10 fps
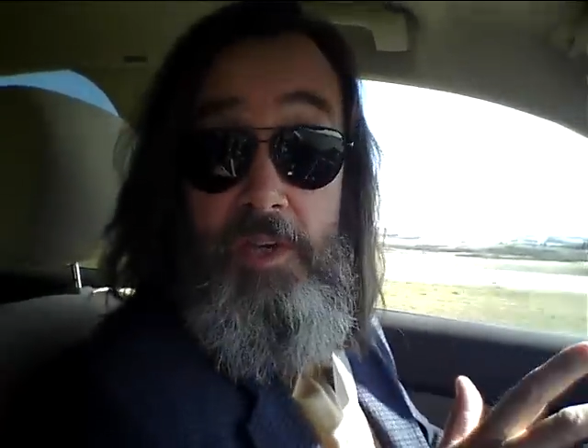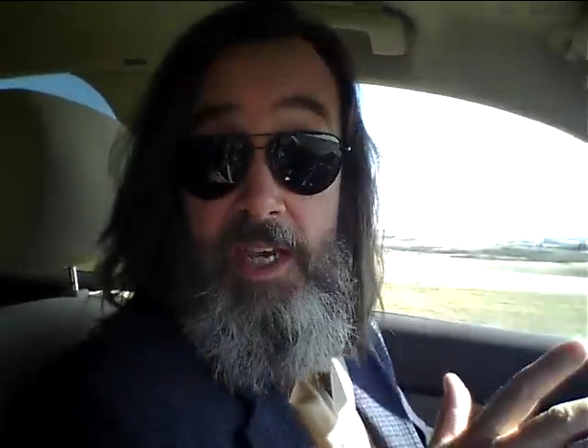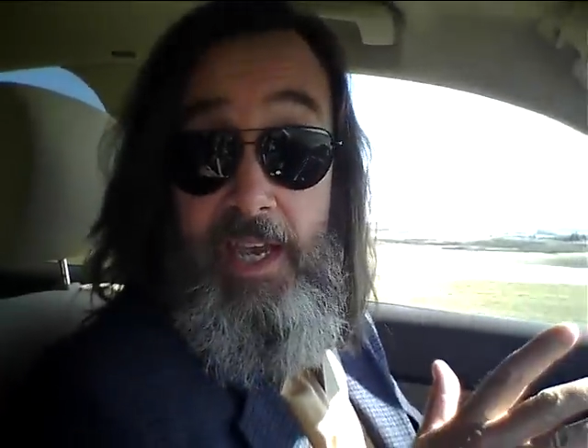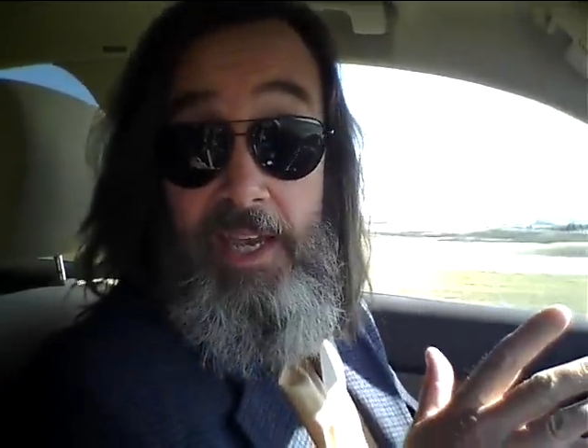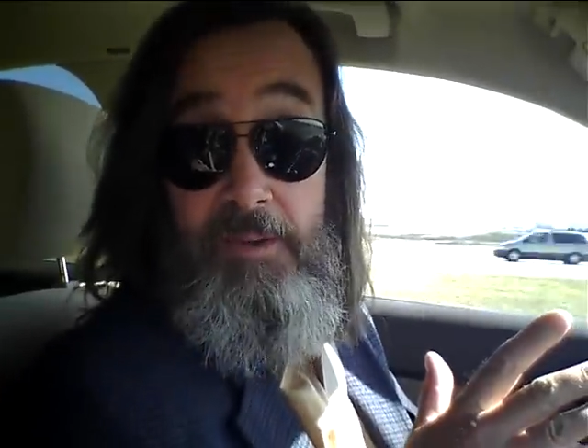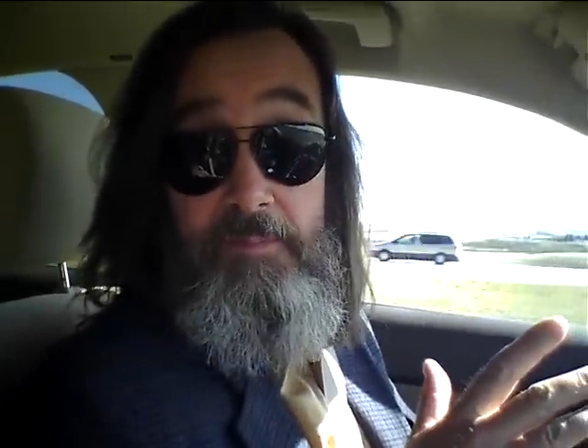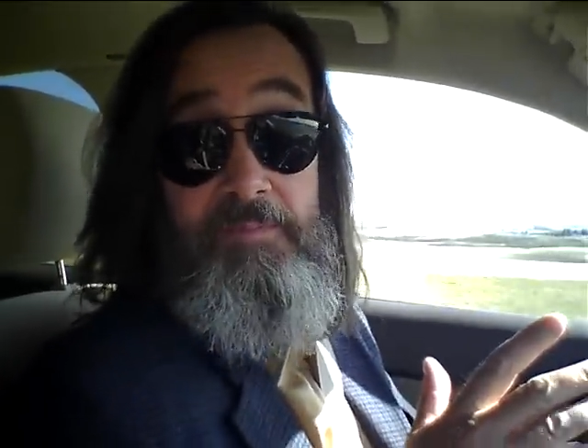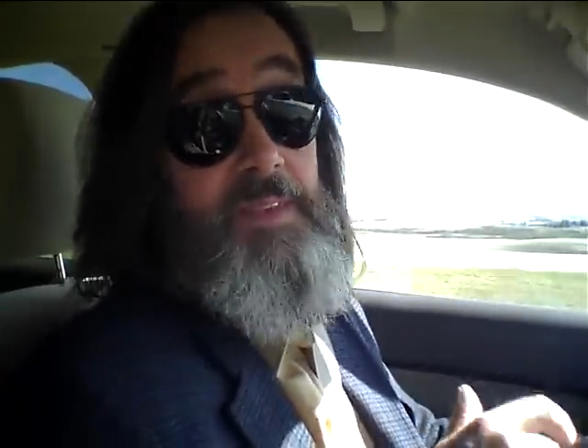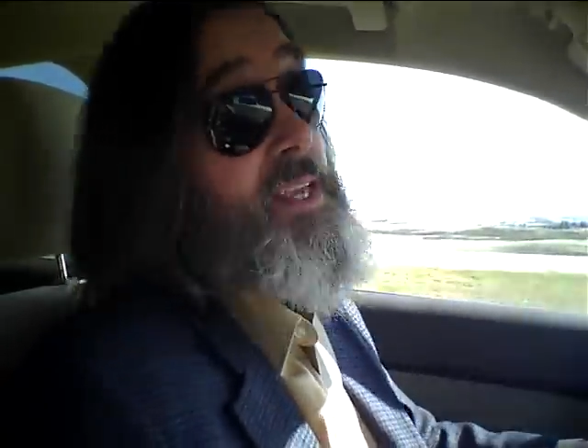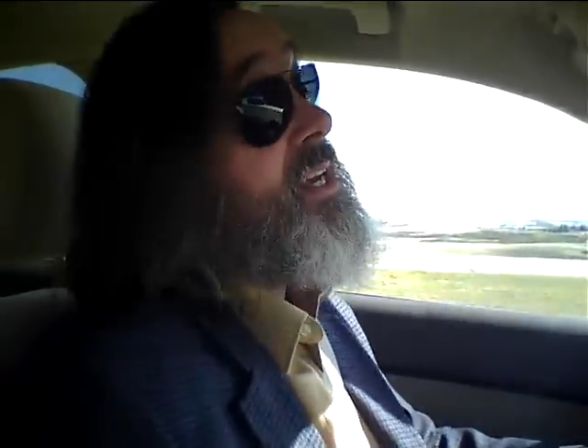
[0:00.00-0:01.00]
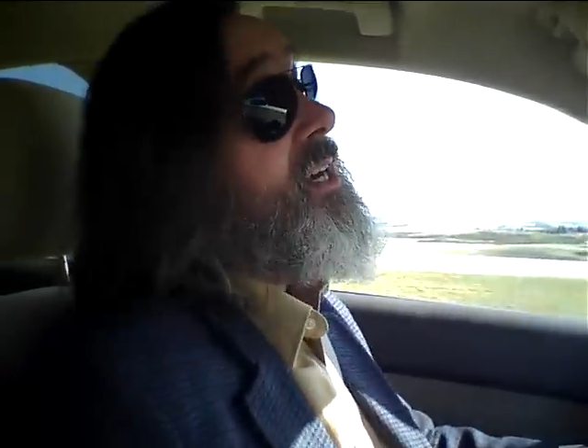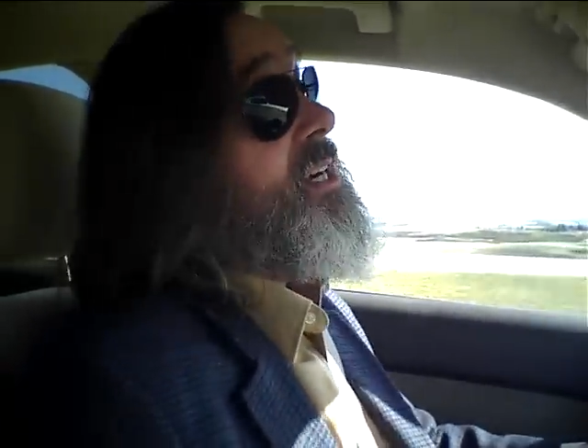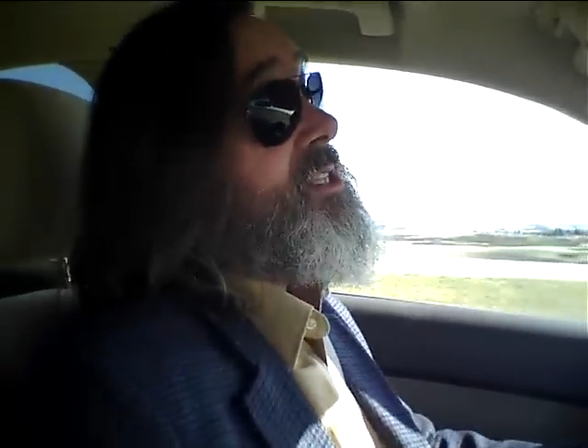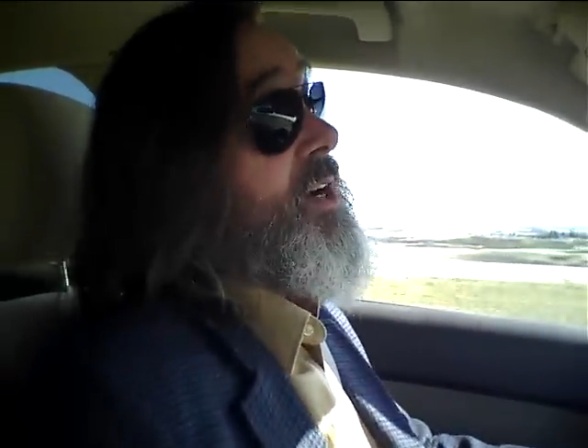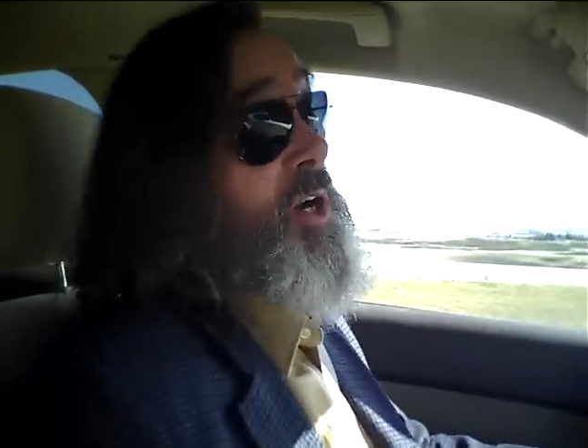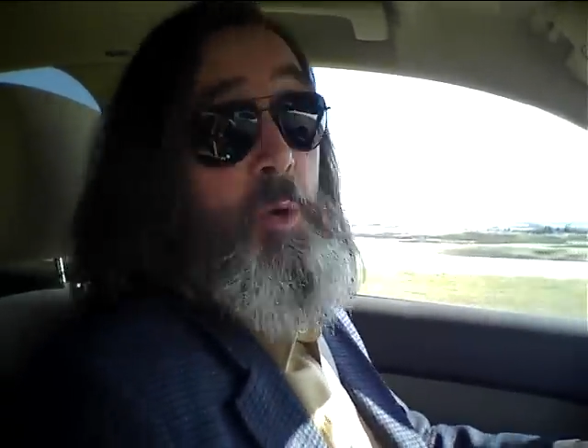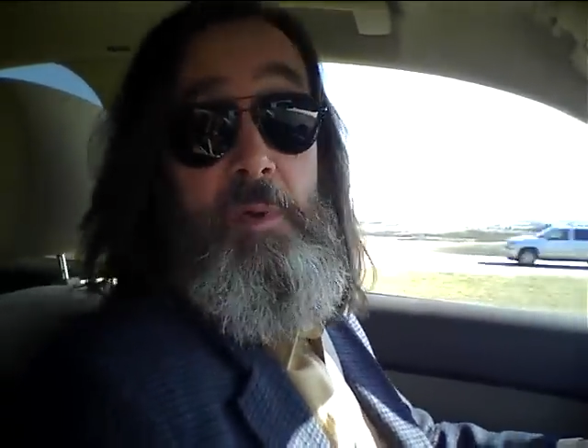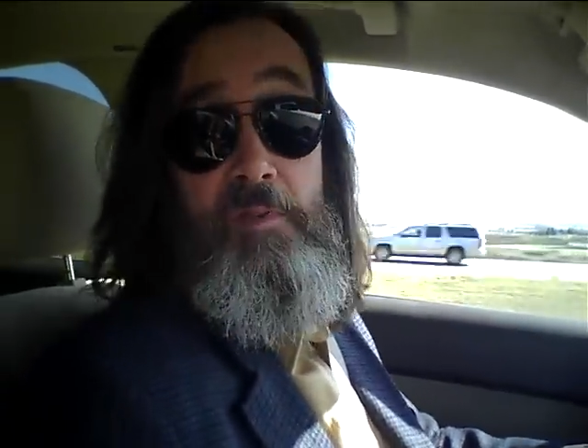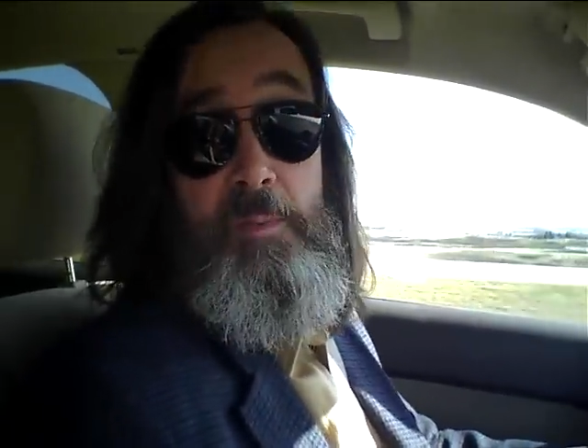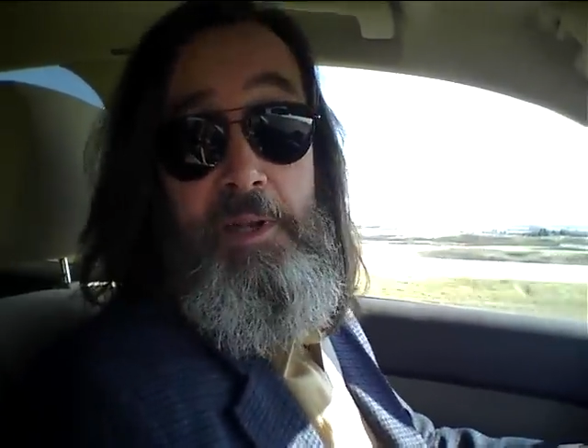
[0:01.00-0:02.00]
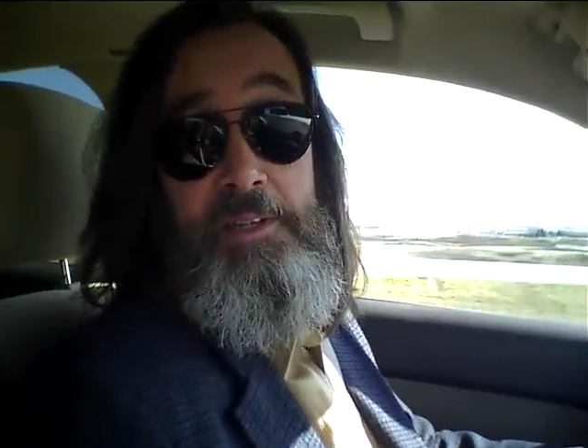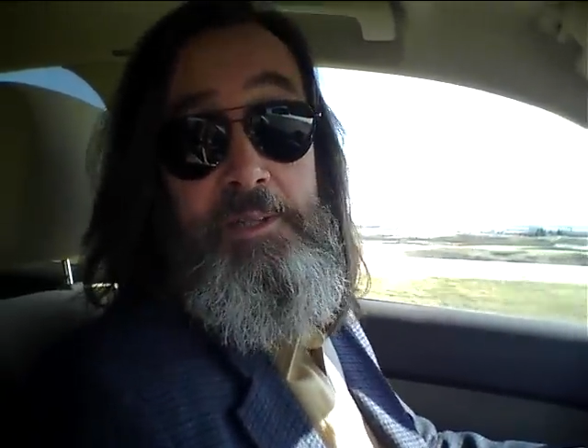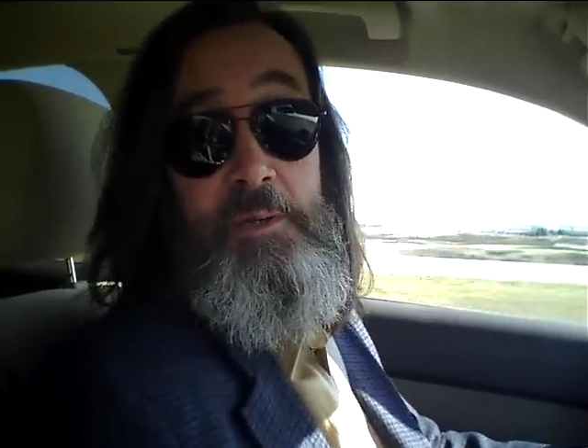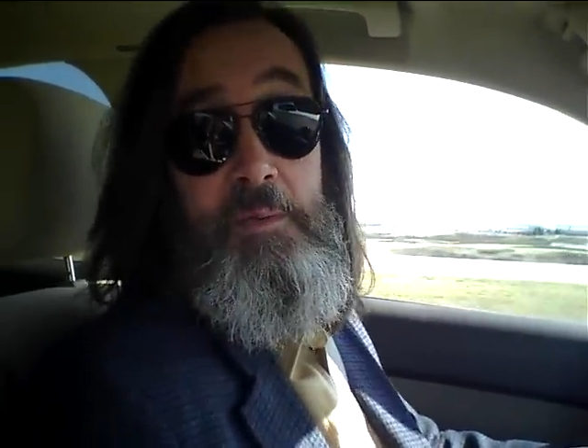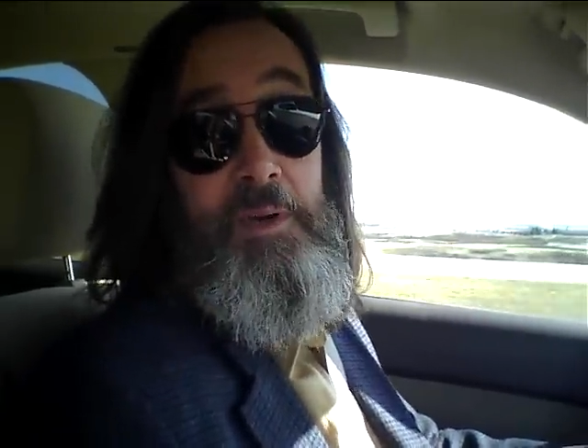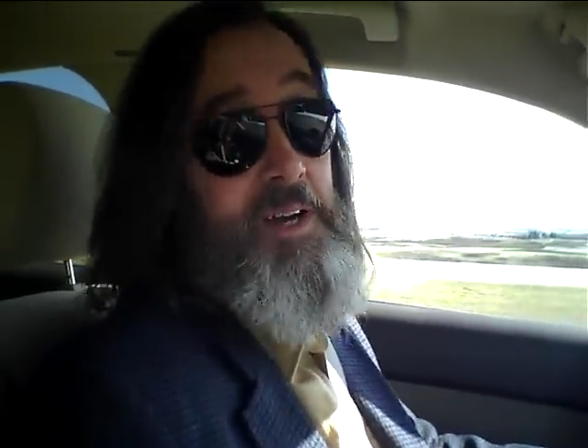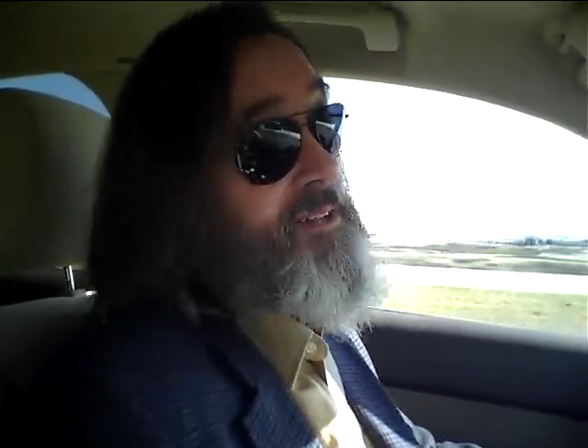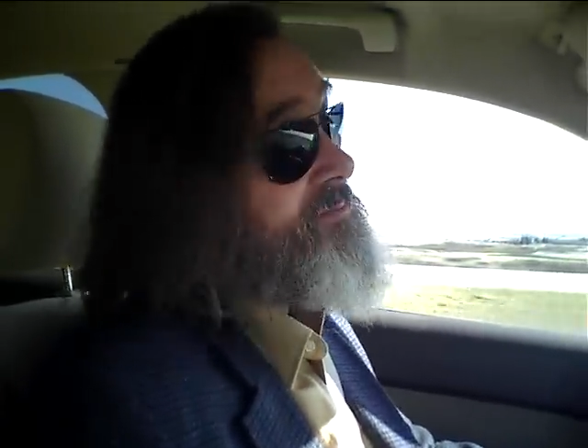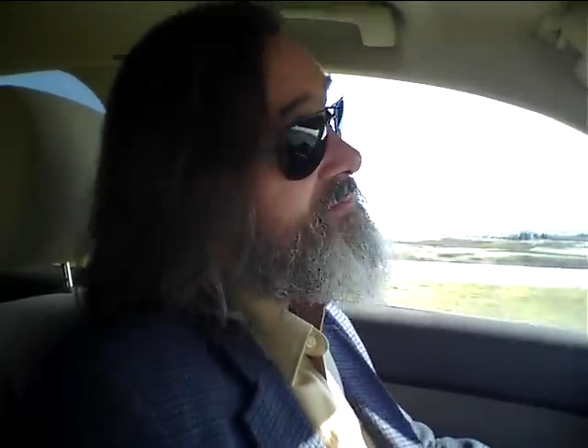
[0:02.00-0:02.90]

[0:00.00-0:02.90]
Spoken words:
UK. So I hope everybody's doing well.